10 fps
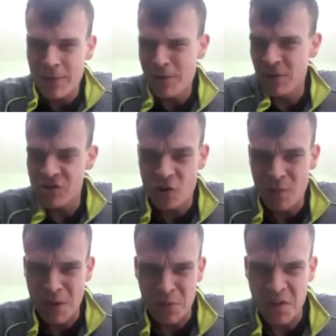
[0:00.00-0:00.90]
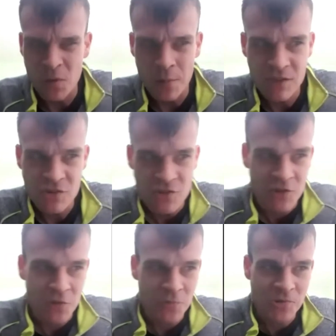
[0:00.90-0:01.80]
I only threw out 2 pictures or
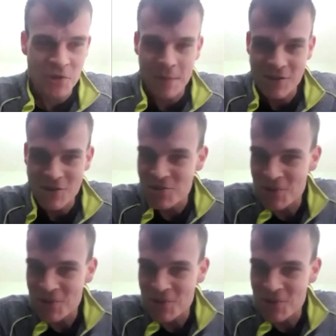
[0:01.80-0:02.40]
something, 3 pictures.